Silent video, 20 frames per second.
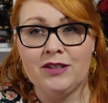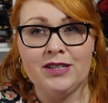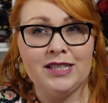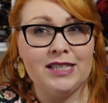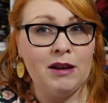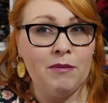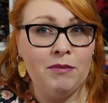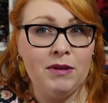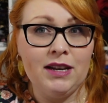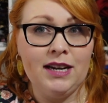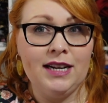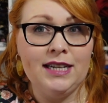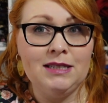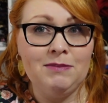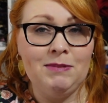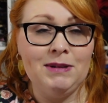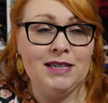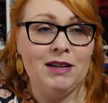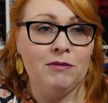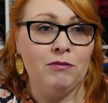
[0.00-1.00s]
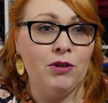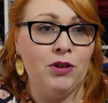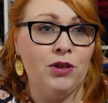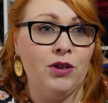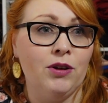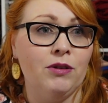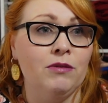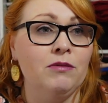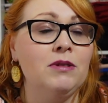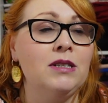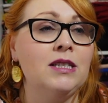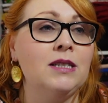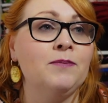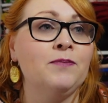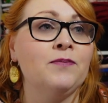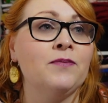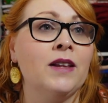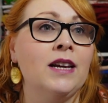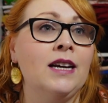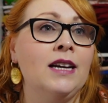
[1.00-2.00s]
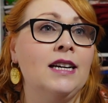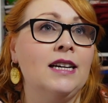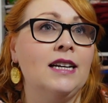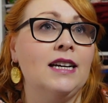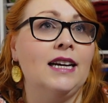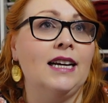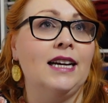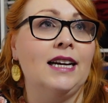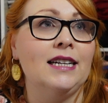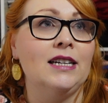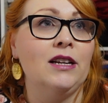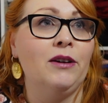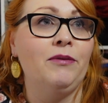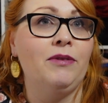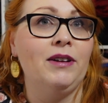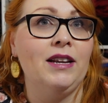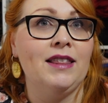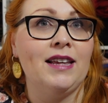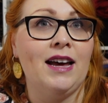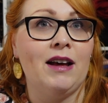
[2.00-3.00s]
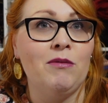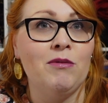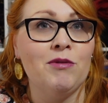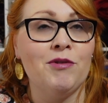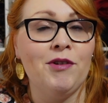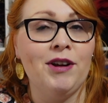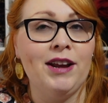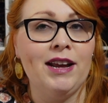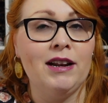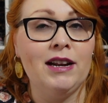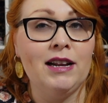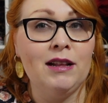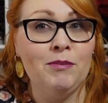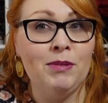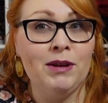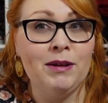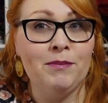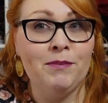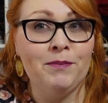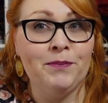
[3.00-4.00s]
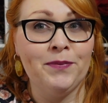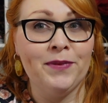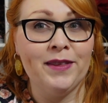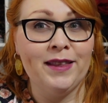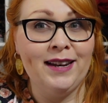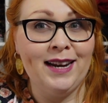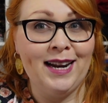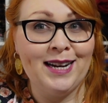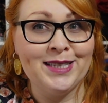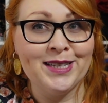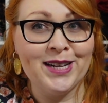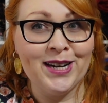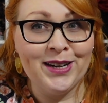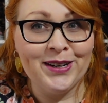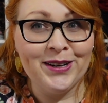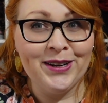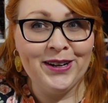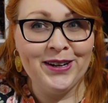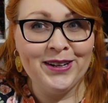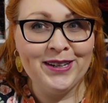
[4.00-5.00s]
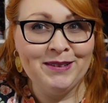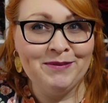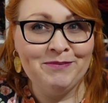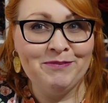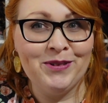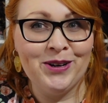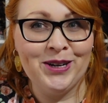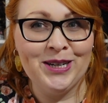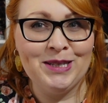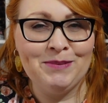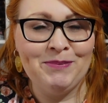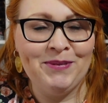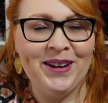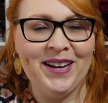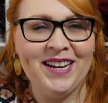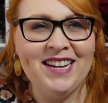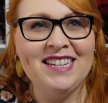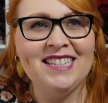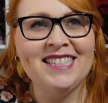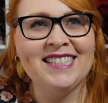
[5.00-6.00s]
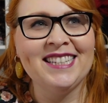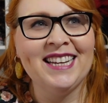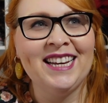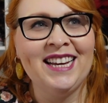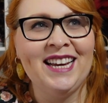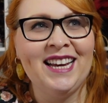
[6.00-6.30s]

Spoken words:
Something needs to be done with those, and hopefully that will create a little bit less clutter, more space.